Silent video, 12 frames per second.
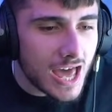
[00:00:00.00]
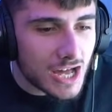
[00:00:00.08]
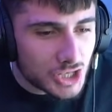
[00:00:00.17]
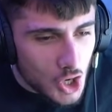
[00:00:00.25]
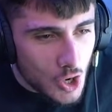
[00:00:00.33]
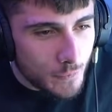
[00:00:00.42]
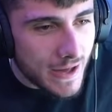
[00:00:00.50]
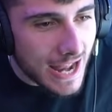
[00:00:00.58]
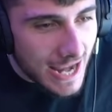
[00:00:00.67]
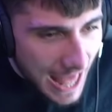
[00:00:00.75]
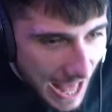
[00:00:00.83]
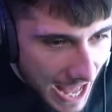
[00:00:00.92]
Coupon
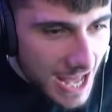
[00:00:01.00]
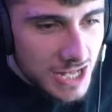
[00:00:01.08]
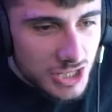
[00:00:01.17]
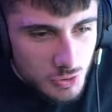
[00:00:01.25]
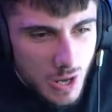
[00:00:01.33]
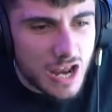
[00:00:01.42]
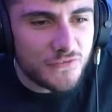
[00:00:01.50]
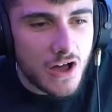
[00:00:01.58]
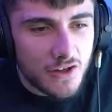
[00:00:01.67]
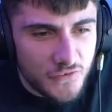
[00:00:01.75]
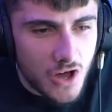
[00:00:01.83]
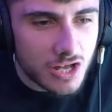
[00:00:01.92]
and that
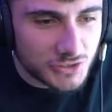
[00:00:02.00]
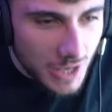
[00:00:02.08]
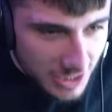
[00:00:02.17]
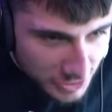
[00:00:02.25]
25 first-time